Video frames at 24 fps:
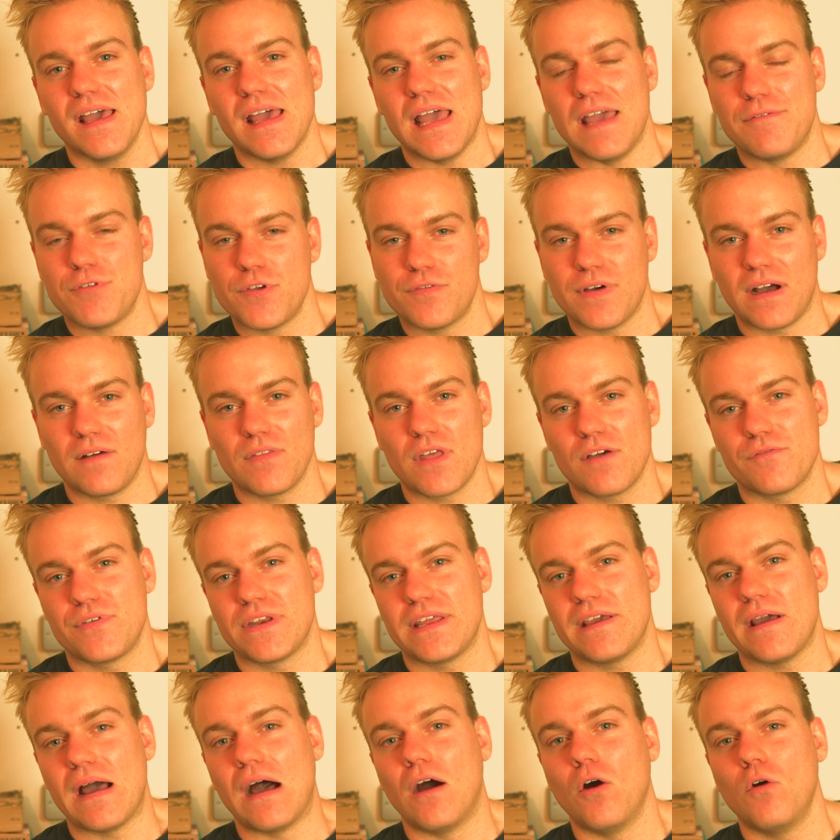If you found that
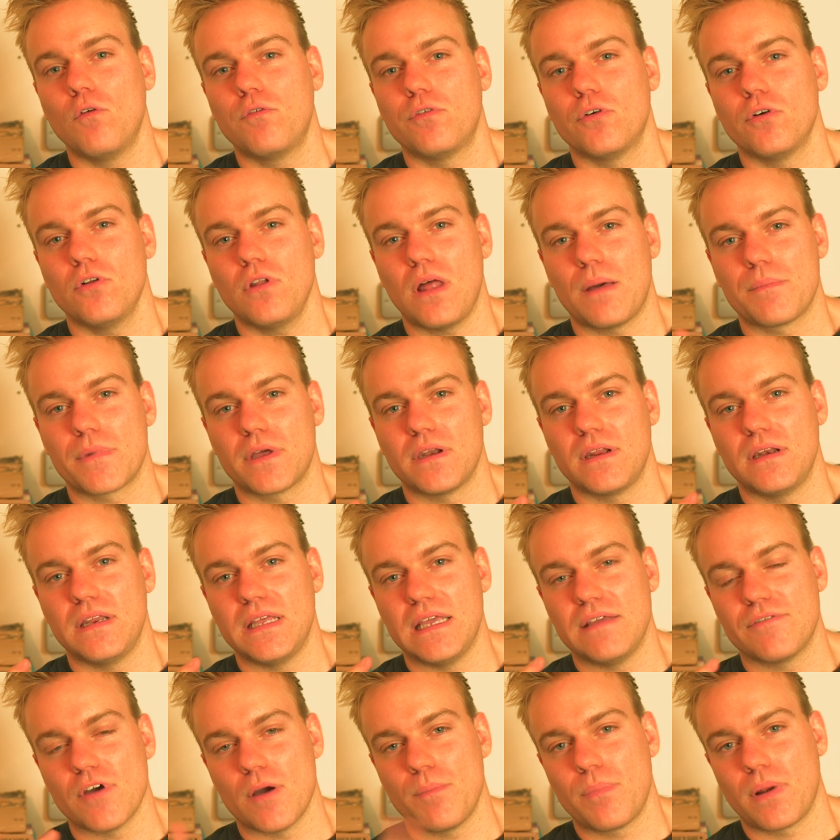video helpful, I'm going to
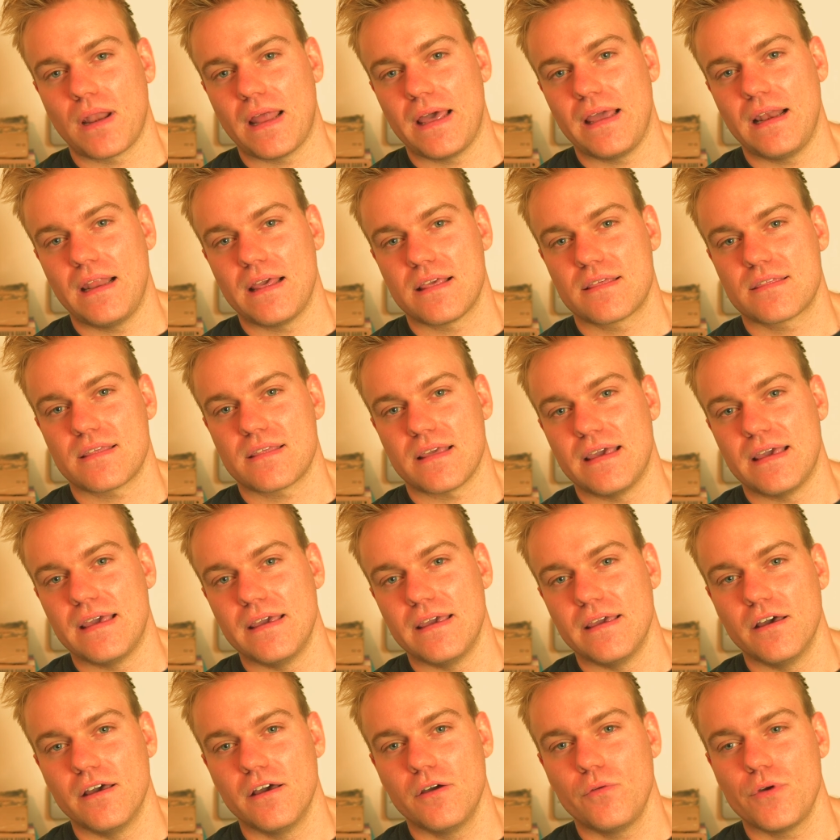leave a playlist
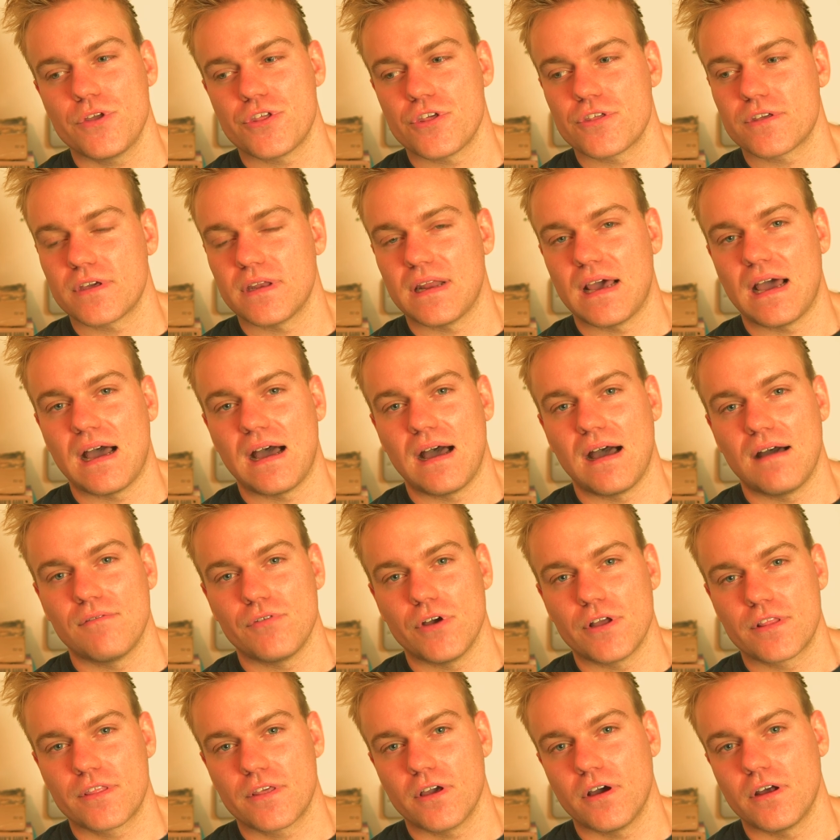here which is going to have
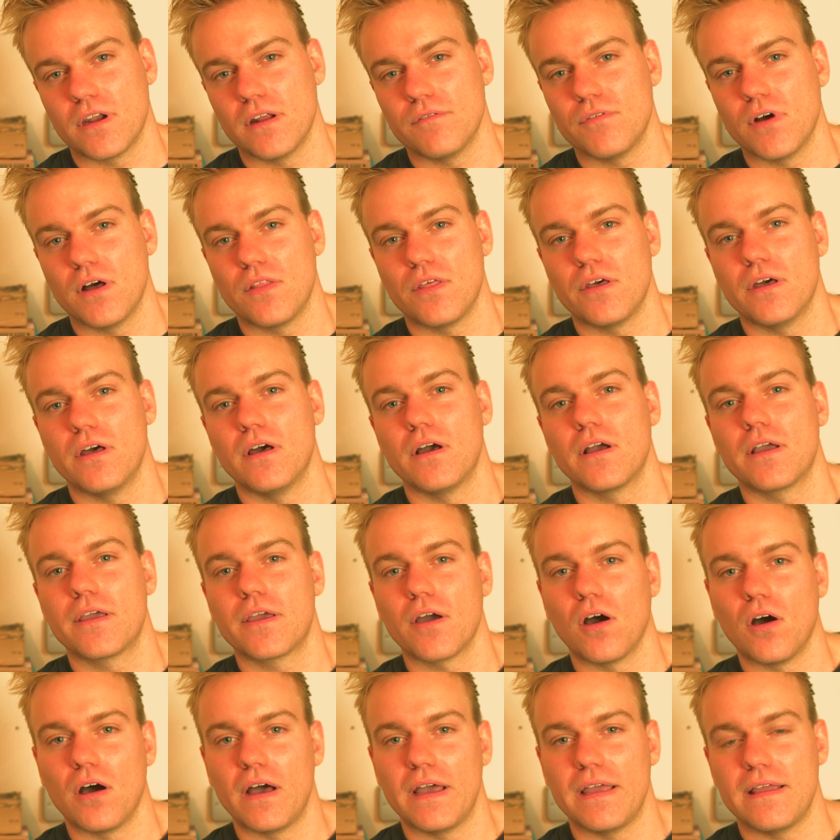a ton of other
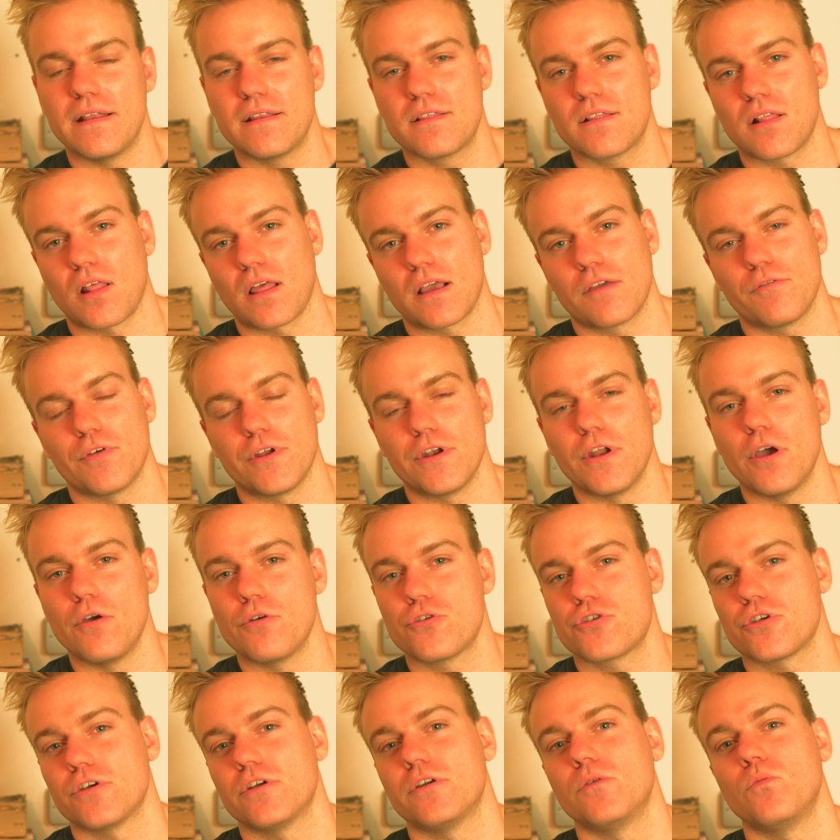guides like for
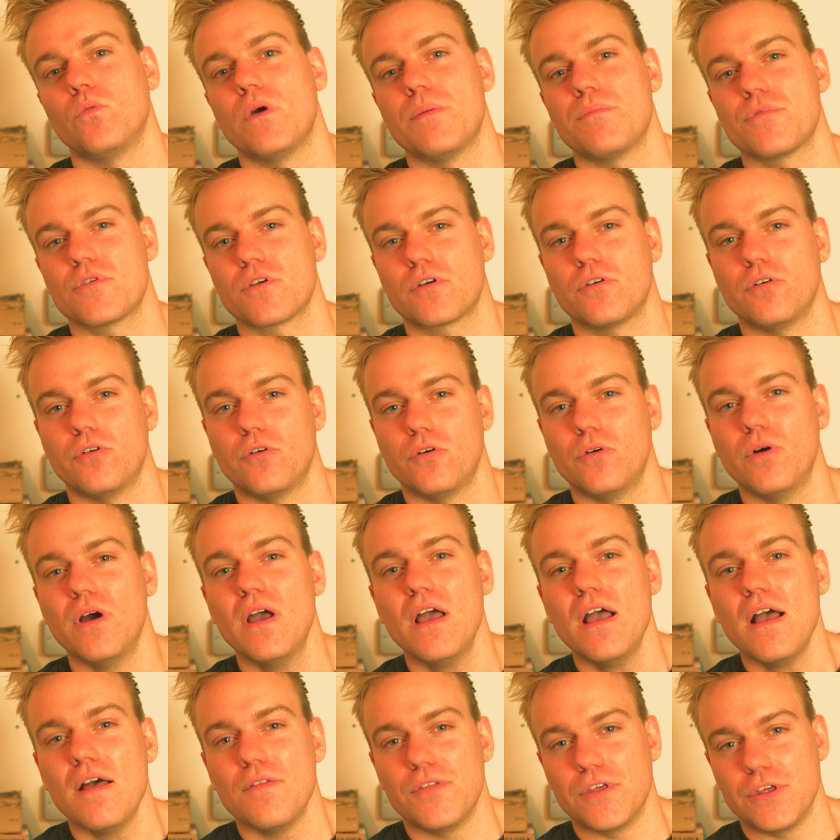Notion and Whimsical
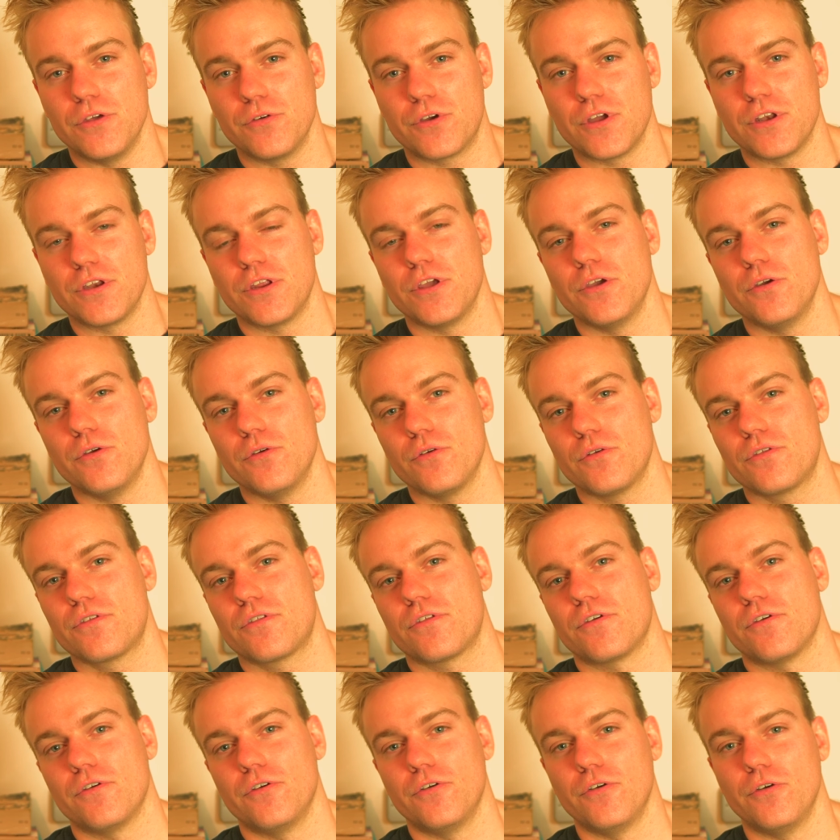that you can use
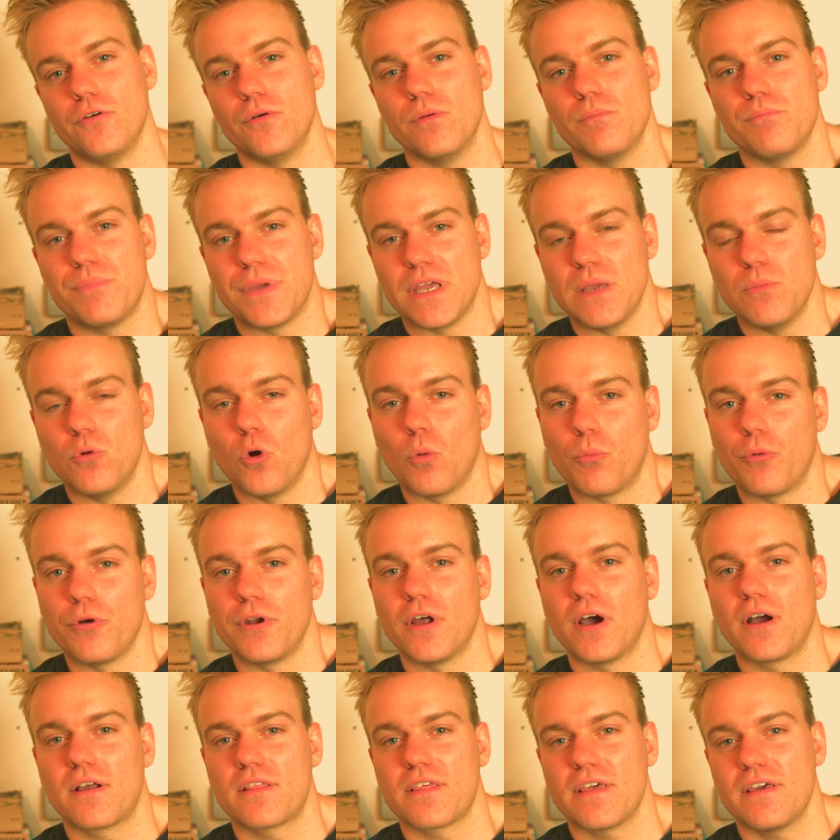to be more
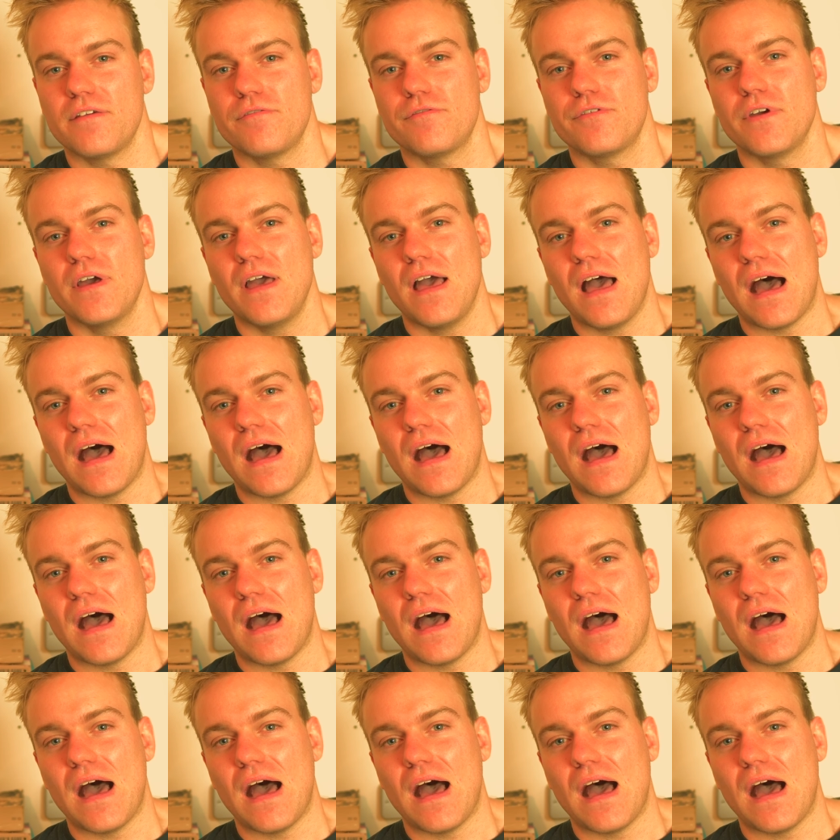productive.